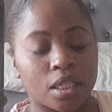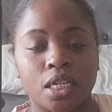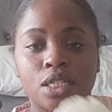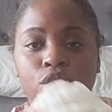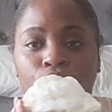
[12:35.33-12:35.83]

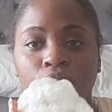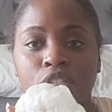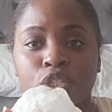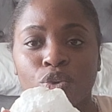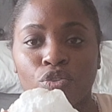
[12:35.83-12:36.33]
These
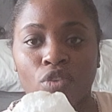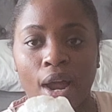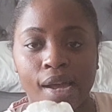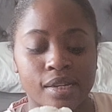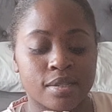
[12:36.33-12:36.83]
crystal
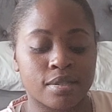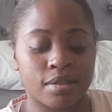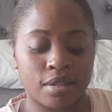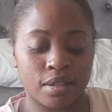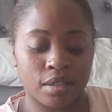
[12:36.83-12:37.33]
rocks.
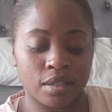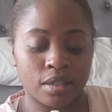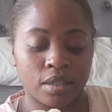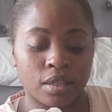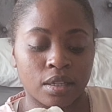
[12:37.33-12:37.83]

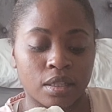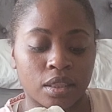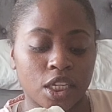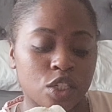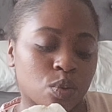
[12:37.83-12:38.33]

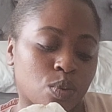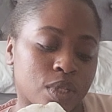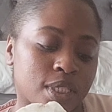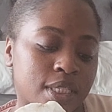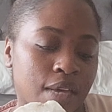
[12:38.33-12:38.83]
This one
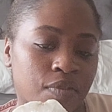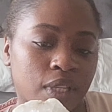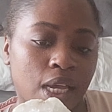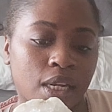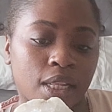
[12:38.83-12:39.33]
was
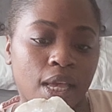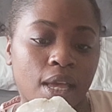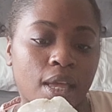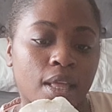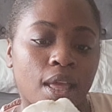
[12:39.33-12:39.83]

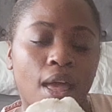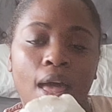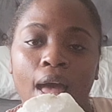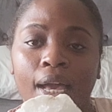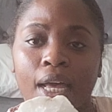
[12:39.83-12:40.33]
$7.99
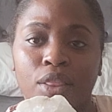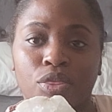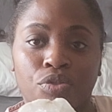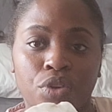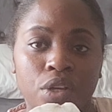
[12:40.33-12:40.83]
I
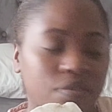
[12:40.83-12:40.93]
got three